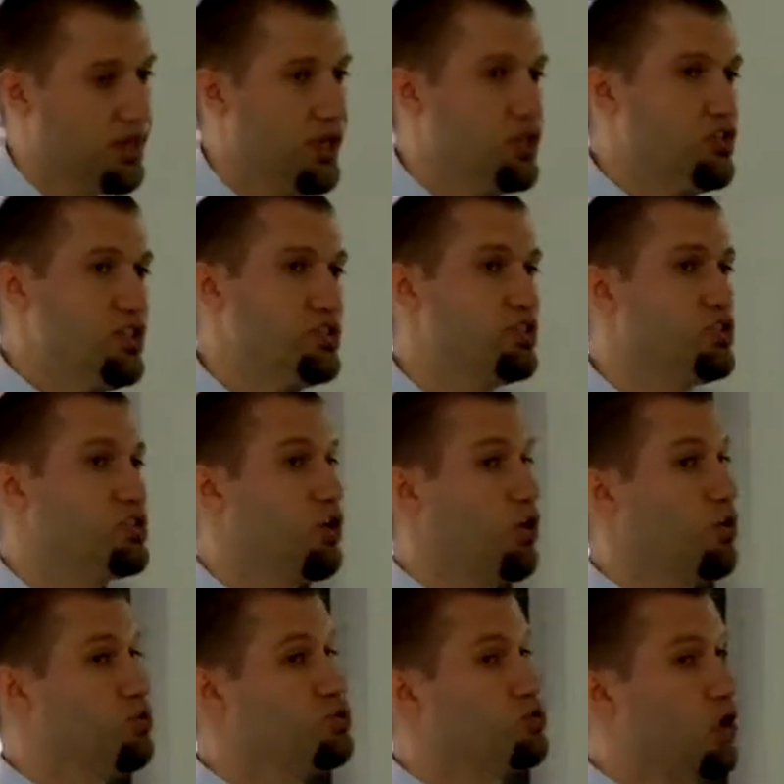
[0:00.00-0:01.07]
And Jesus
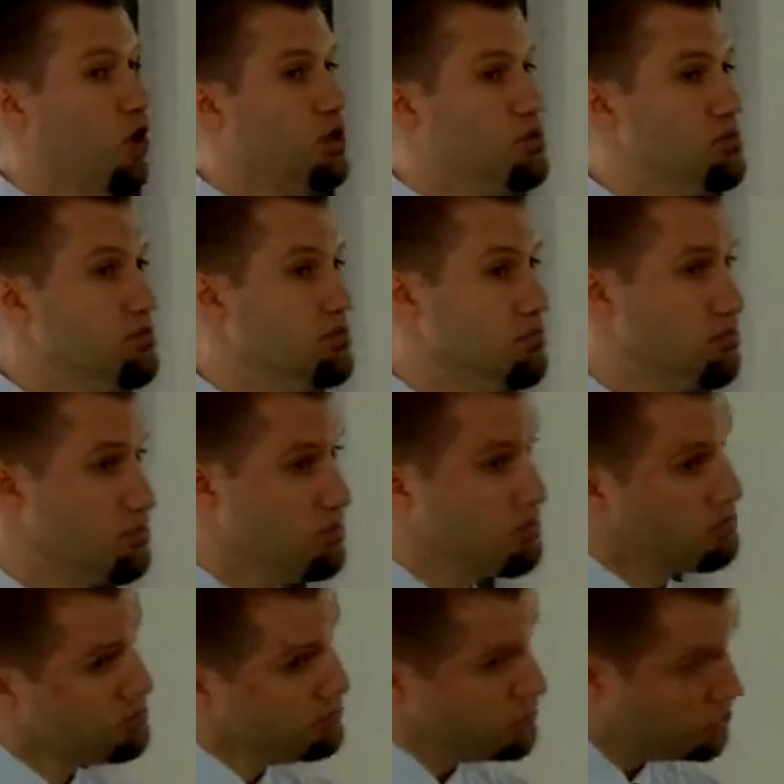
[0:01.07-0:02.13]
goes on
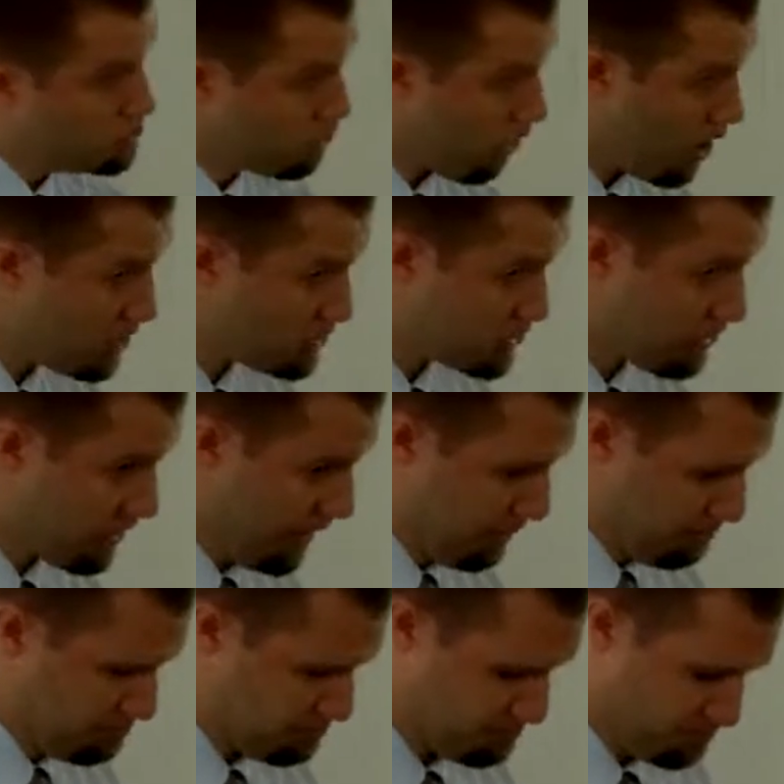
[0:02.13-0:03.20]
to answer them.